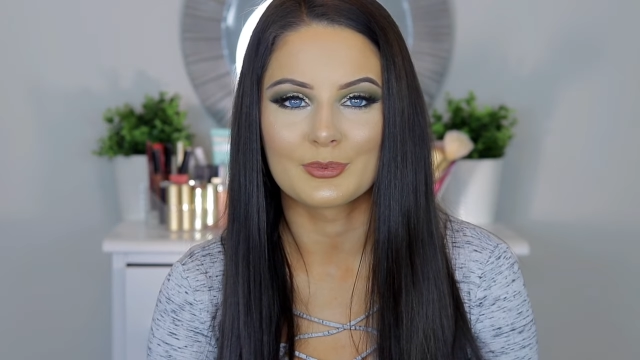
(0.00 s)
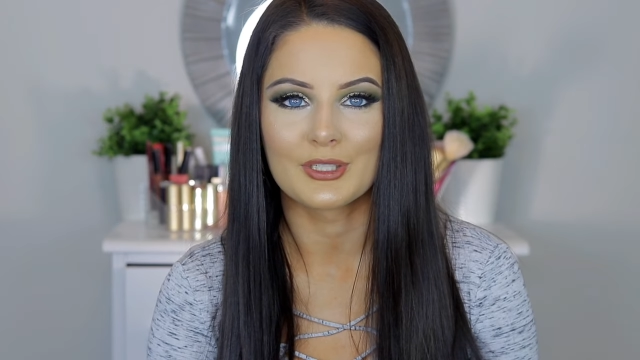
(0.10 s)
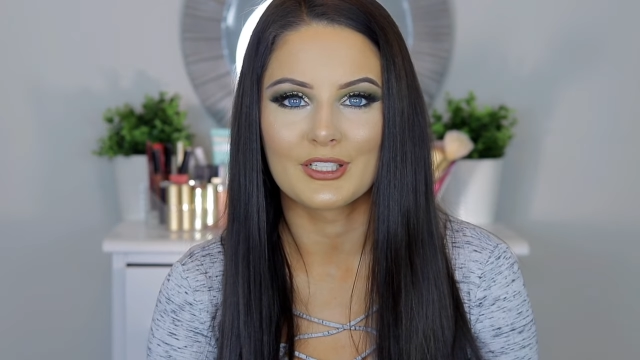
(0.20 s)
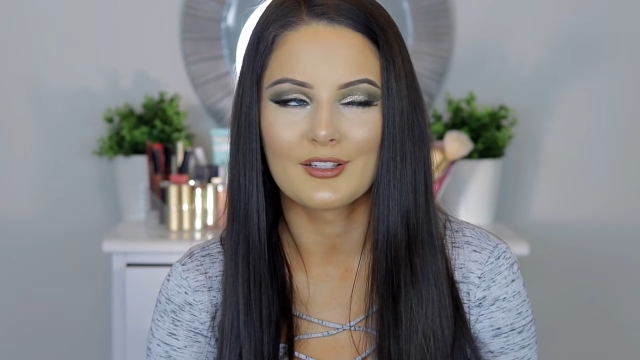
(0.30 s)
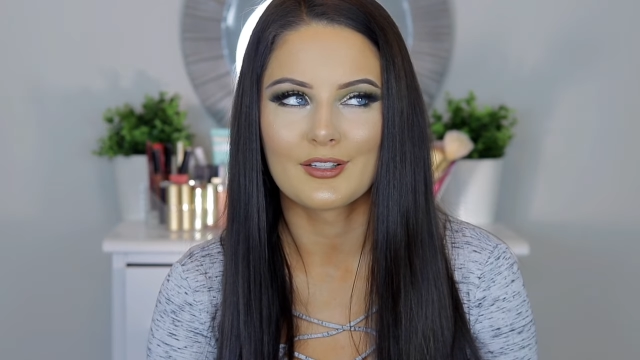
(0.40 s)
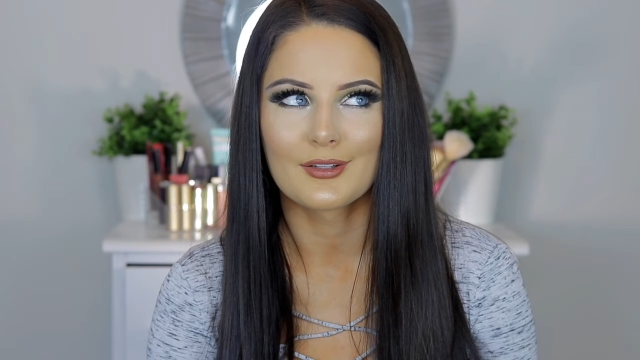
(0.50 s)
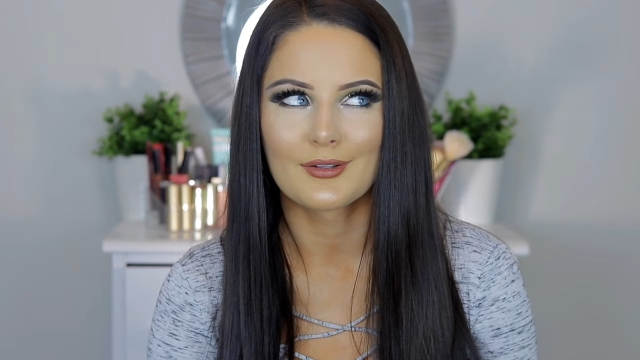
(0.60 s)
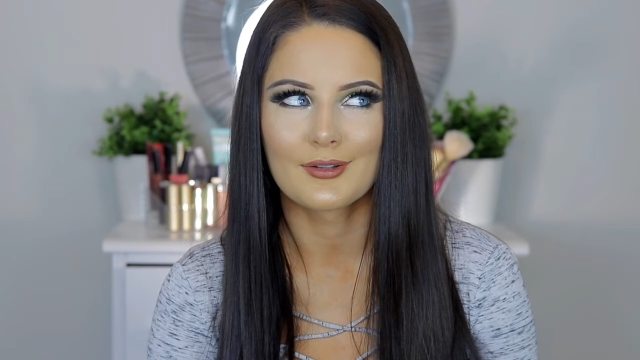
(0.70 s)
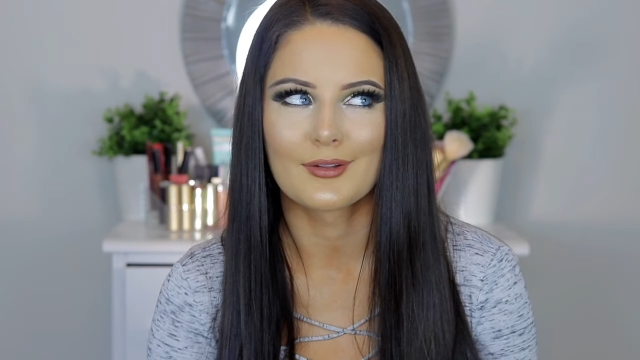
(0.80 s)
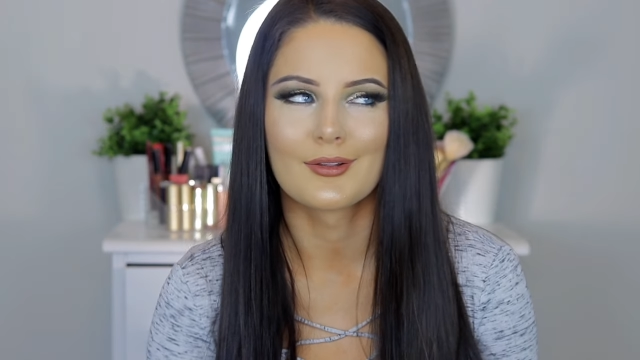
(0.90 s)
but
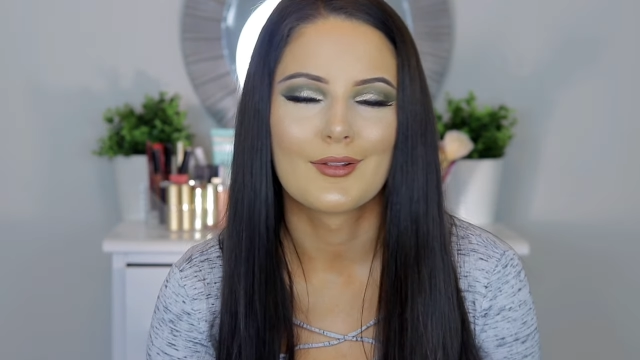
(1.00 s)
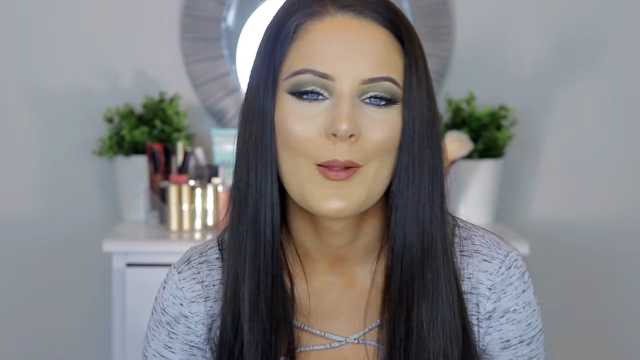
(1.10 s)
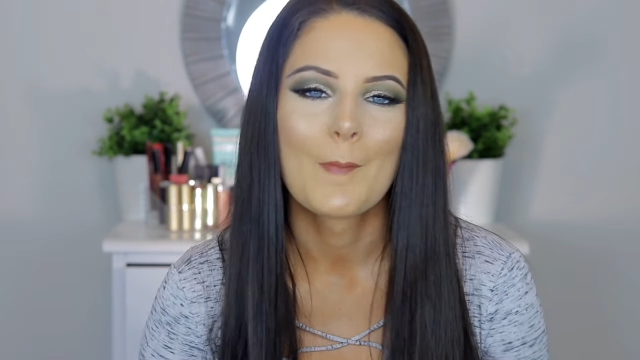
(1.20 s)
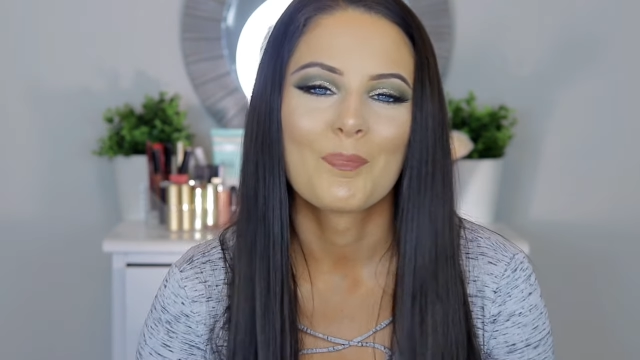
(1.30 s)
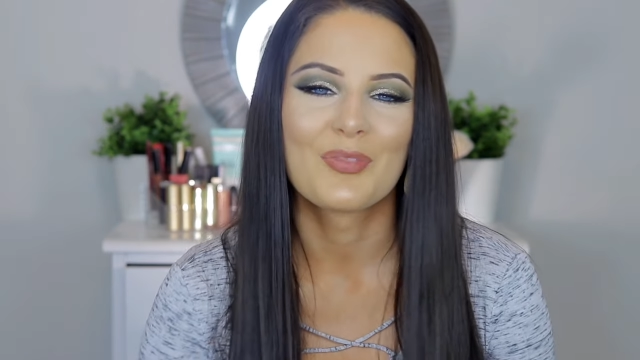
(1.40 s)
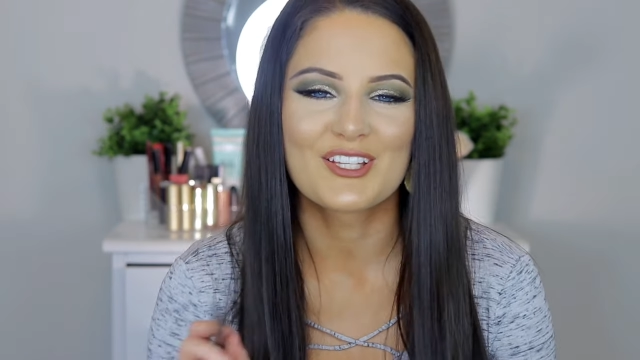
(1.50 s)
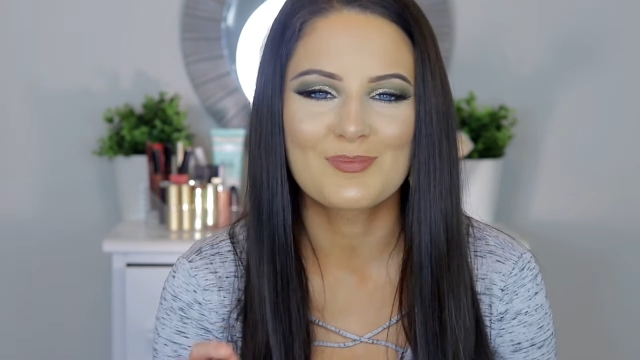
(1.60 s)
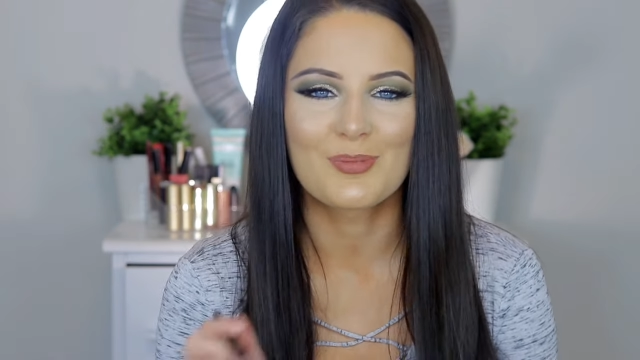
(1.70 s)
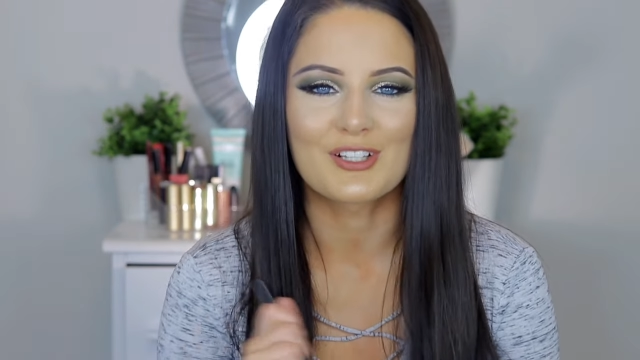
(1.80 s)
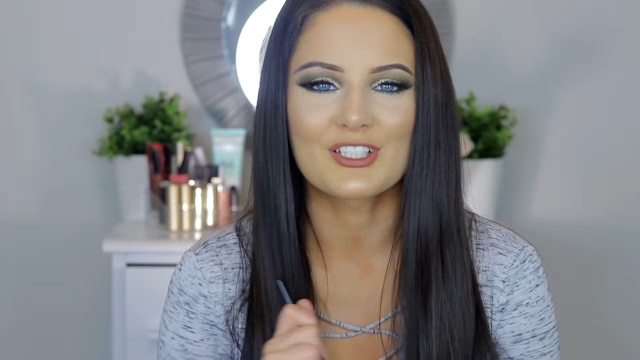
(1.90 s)
this
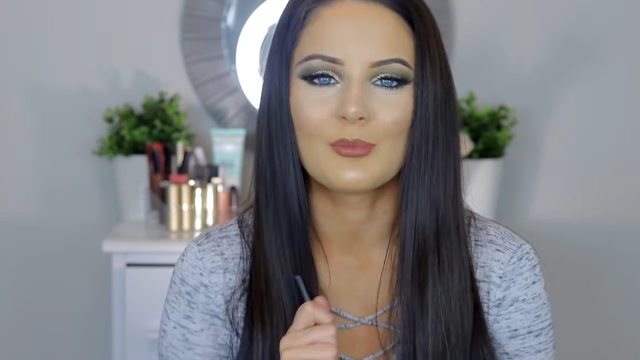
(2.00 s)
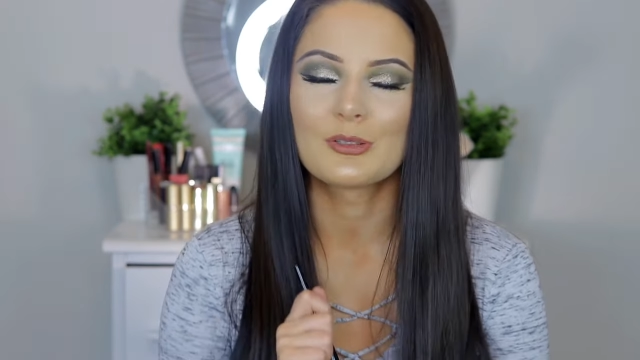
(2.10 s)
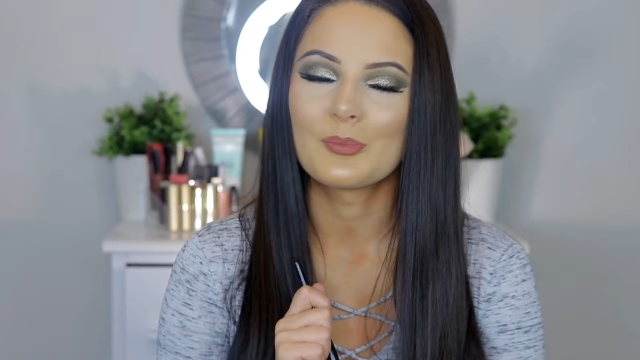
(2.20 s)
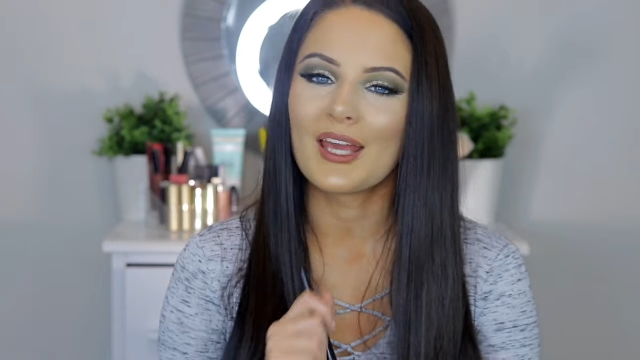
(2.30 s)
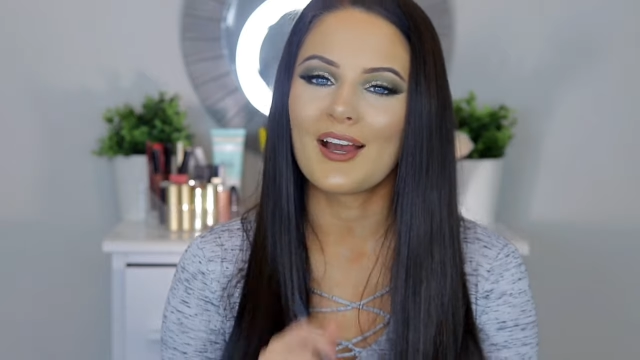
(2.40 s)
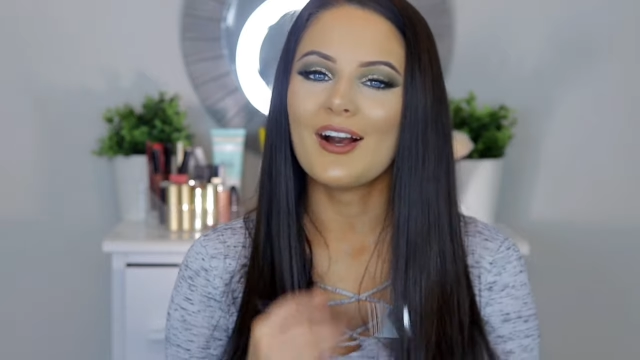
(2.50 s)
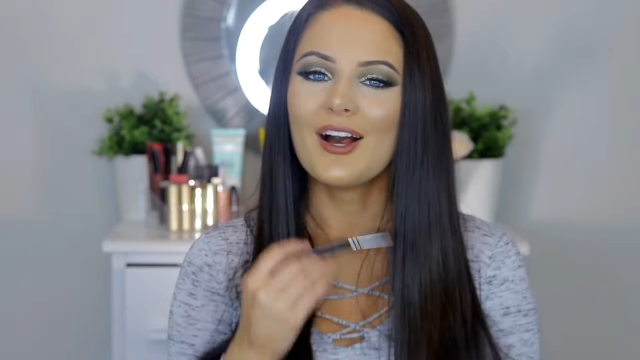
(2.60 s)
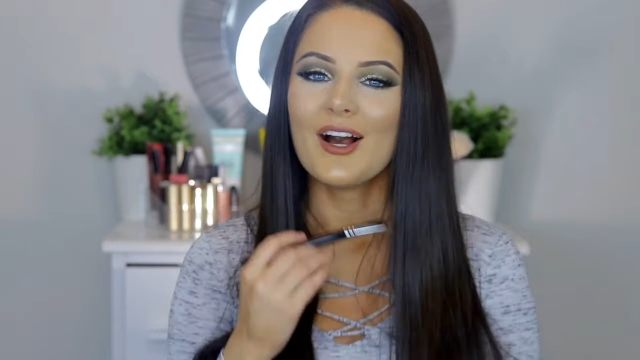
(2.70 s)
brush helps me out